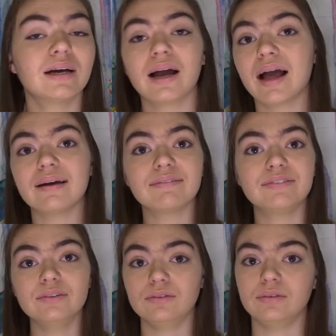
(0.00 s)
have
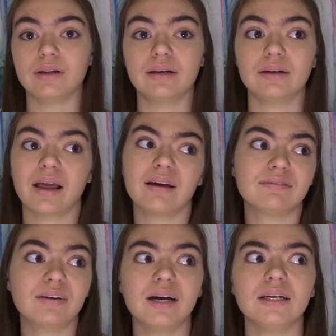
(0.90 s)
food and have
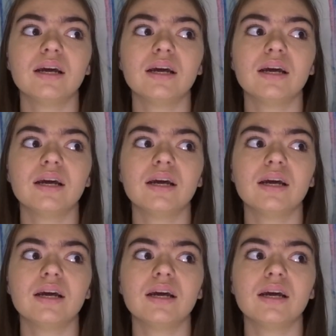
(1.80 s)
fun.